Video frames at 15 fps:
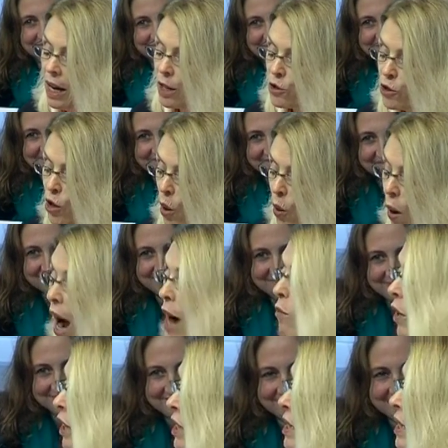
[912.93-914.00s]
So I
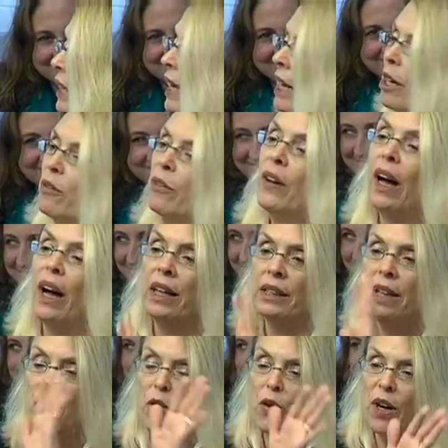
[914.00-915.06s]
wanted to give
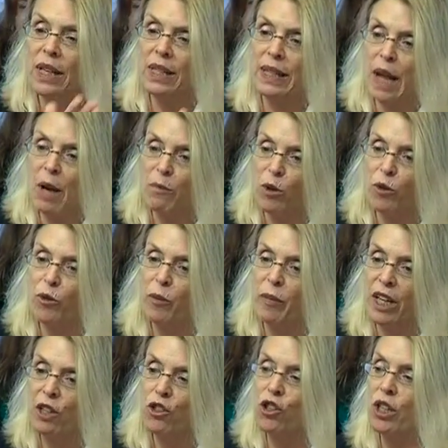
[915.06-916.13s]
another example from
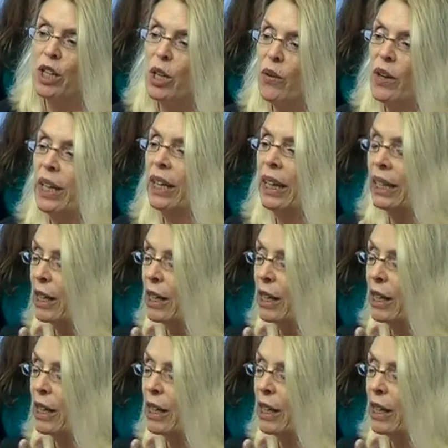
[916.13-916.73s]
engineering, and